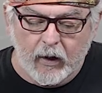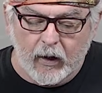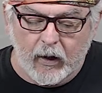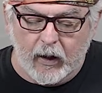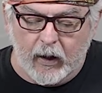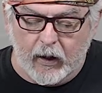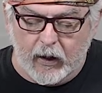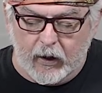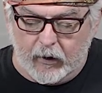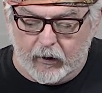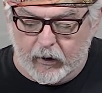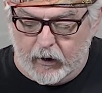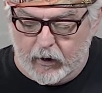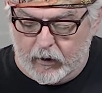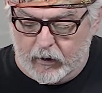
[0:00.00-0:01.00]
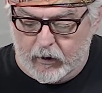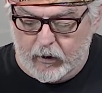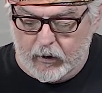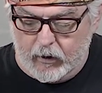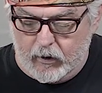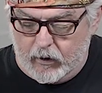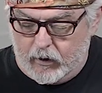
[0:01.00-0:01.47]
and
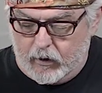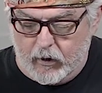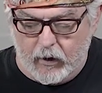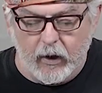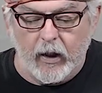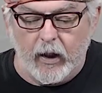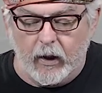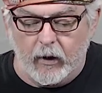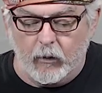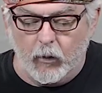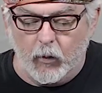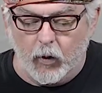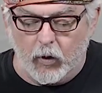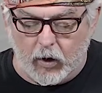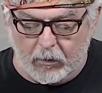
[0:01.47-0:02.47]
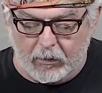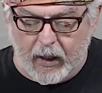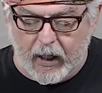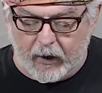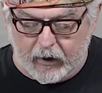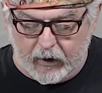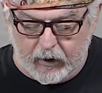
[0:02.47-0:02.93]
we'll come
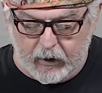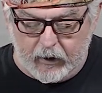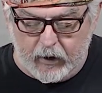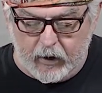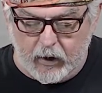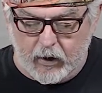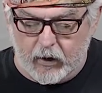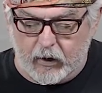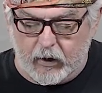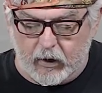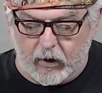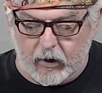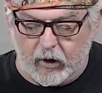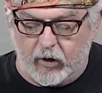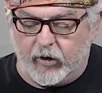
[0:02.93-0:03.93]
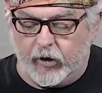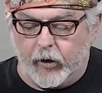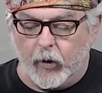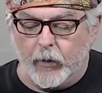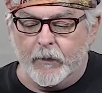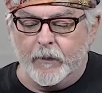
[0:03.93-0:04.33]
back and continue.